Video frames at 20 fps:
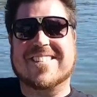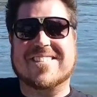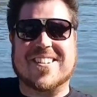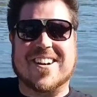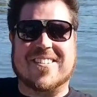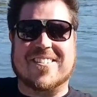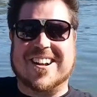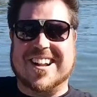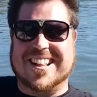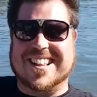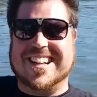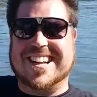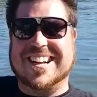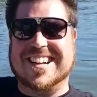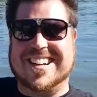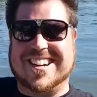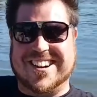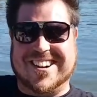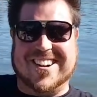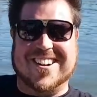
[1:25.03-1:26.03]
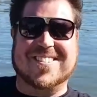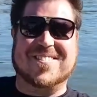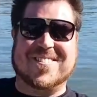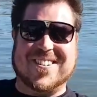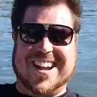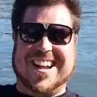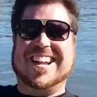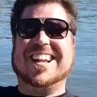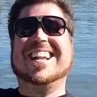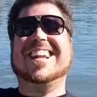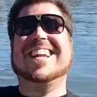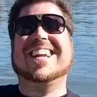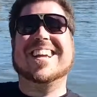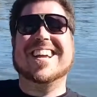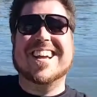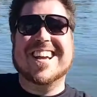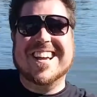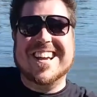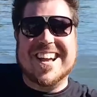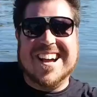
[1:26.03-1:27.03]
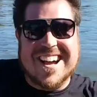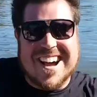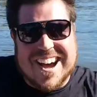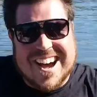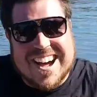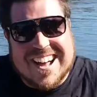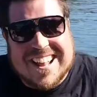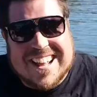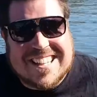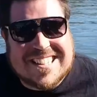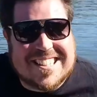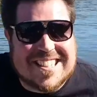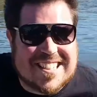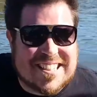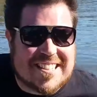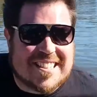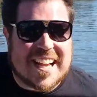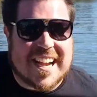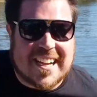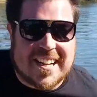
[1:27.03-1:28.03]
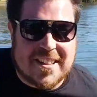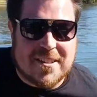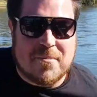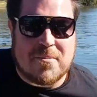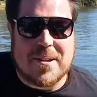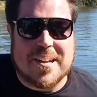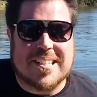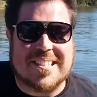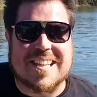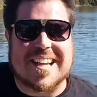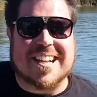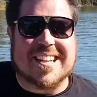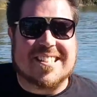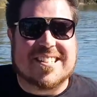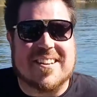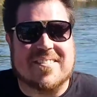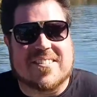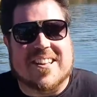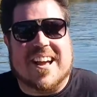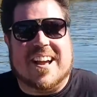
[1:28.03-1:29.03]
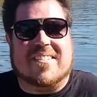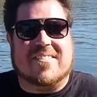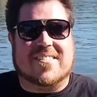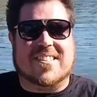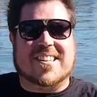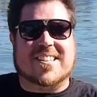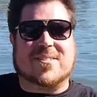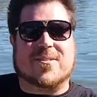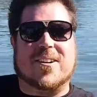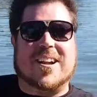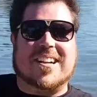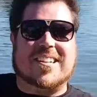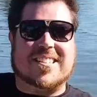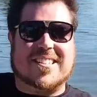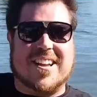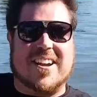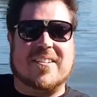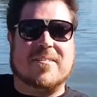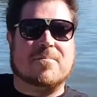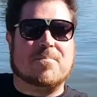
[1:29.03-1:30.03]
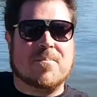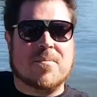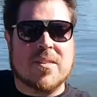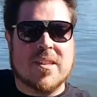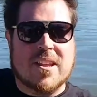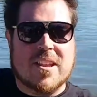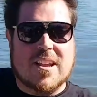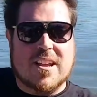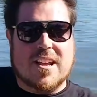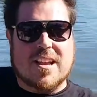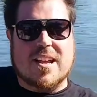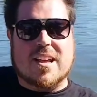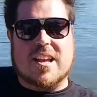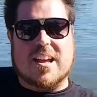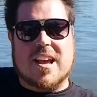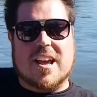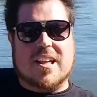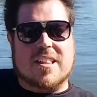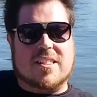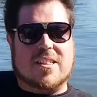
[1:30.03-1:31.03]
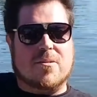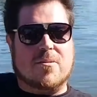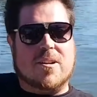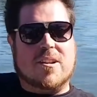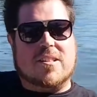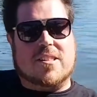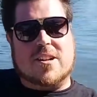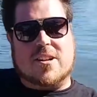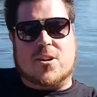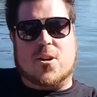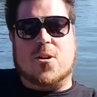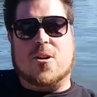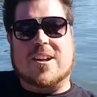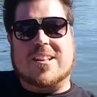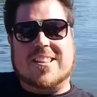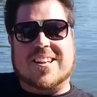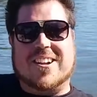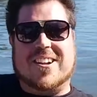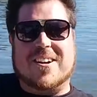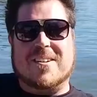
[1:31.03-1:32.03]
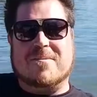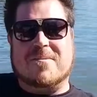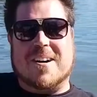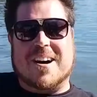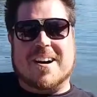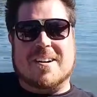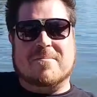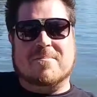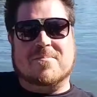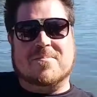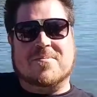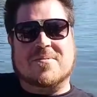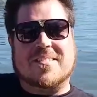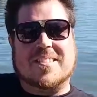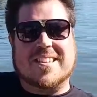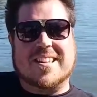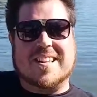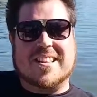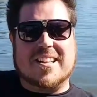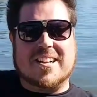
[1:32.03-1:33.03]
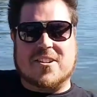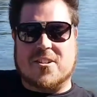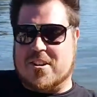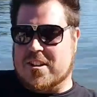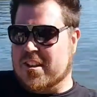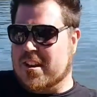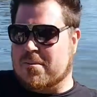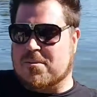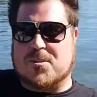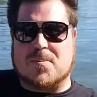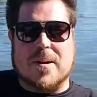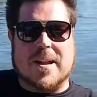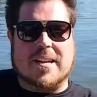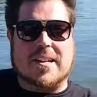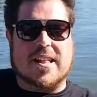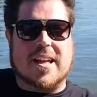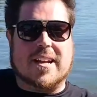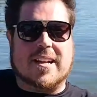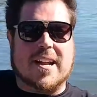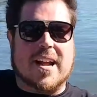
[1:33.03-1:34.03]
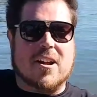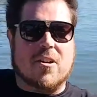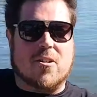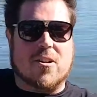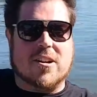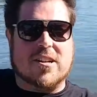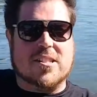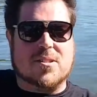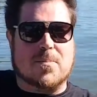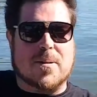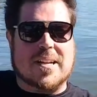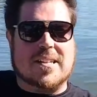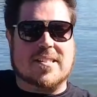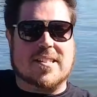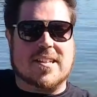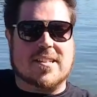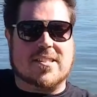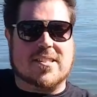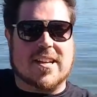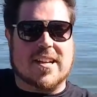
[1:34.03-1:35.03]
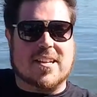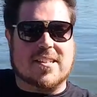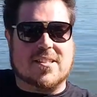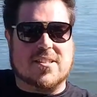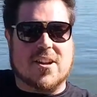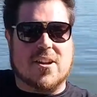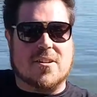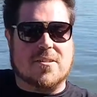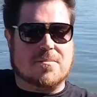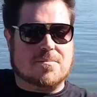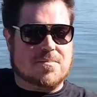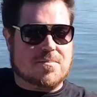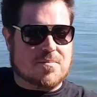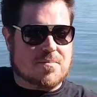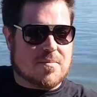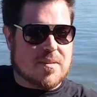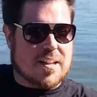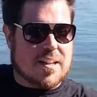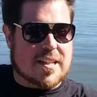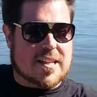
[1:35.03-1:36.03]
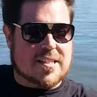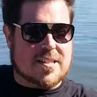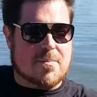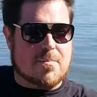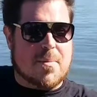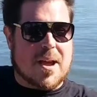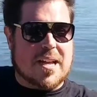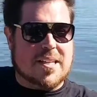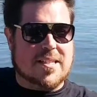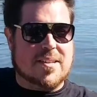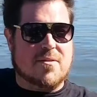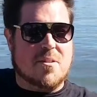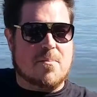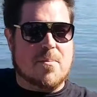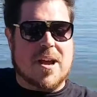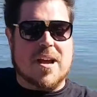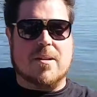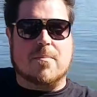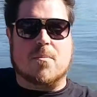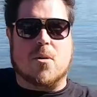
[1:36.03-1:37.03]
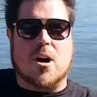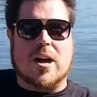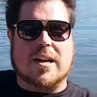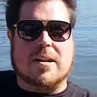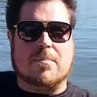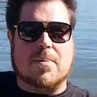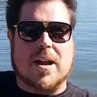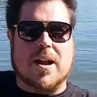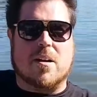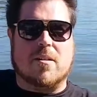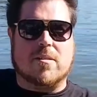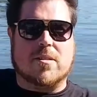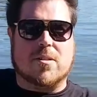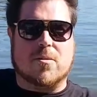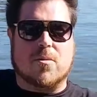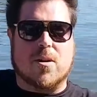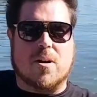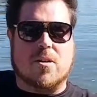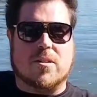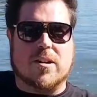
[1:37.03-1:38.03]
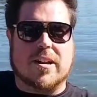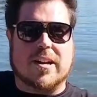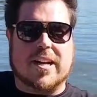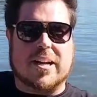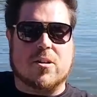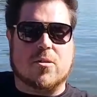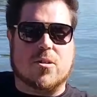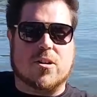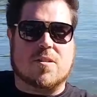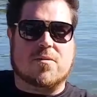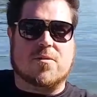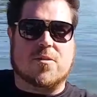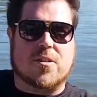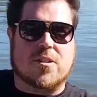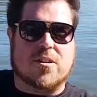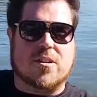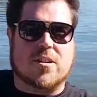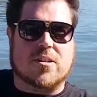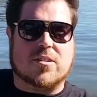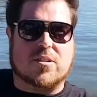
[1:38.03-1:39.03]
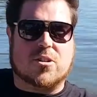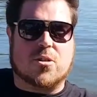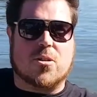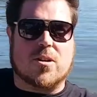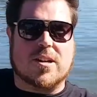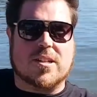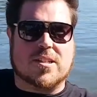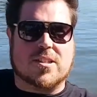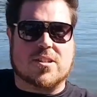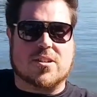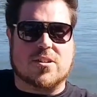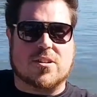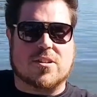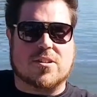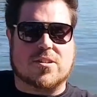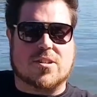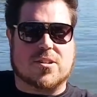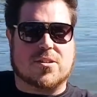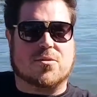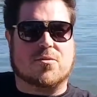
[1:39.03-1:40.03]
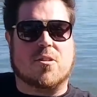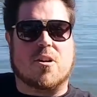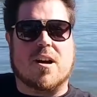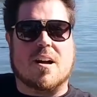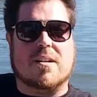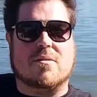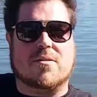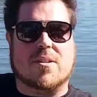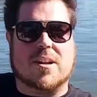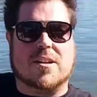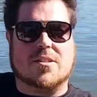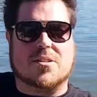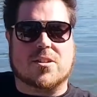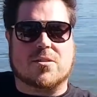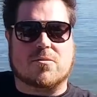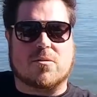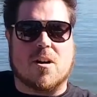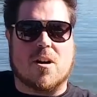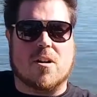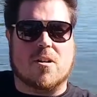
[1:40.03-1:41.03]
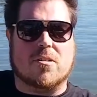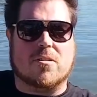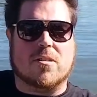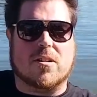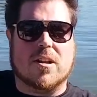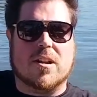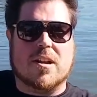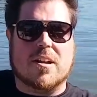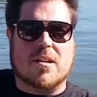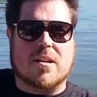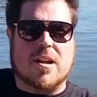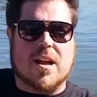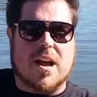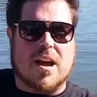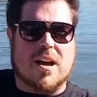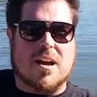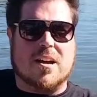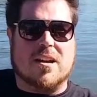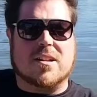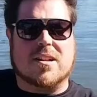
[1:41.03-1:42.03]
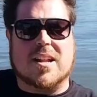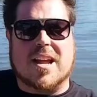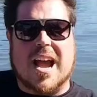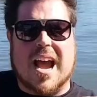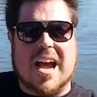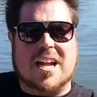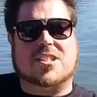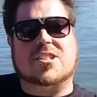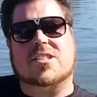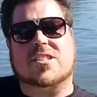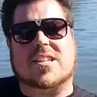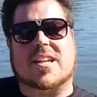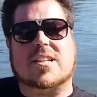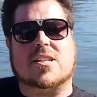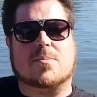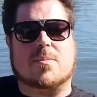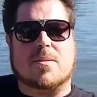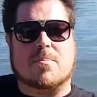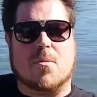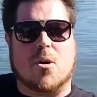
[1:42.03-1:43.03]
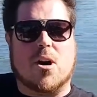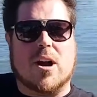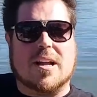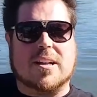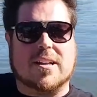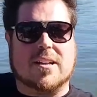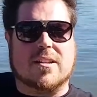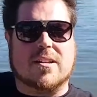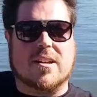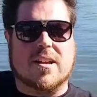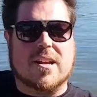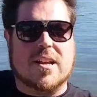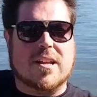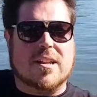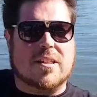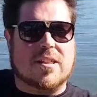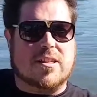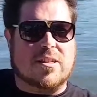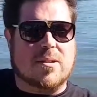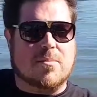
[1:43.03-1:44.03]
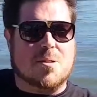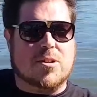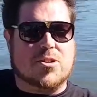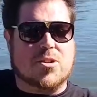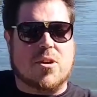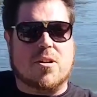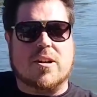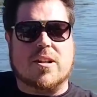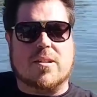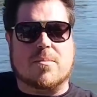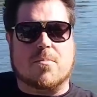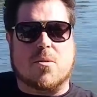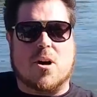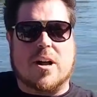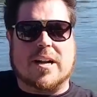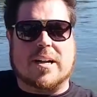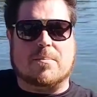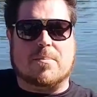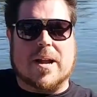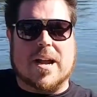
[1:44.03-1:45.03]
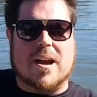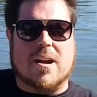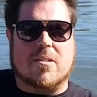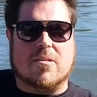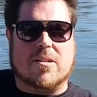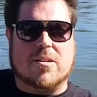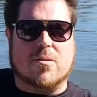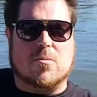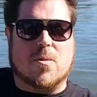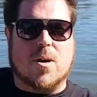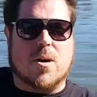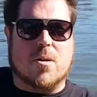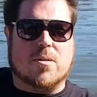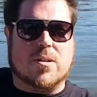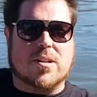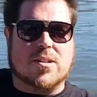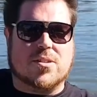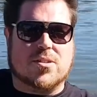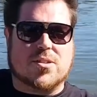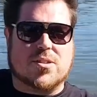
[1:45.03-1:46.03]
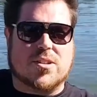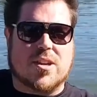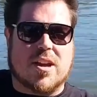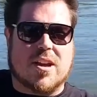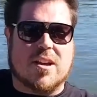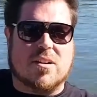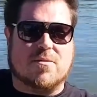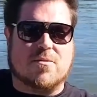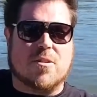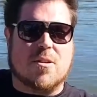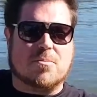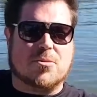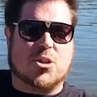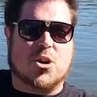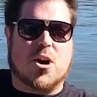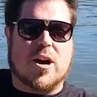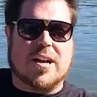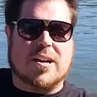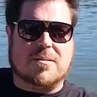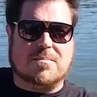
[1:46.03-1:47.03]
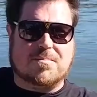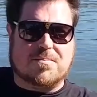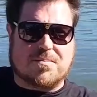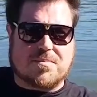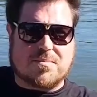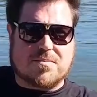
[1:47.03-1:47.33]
Not really a god, but that's just taking the piss out of something that happened this week. So the coin that I'm speculating on is BCC. So there's a massive amount of mining power in the world, and in order for coins to thrive and to grow, hashes need to be mined, and the majority of the mining power in the world is from China.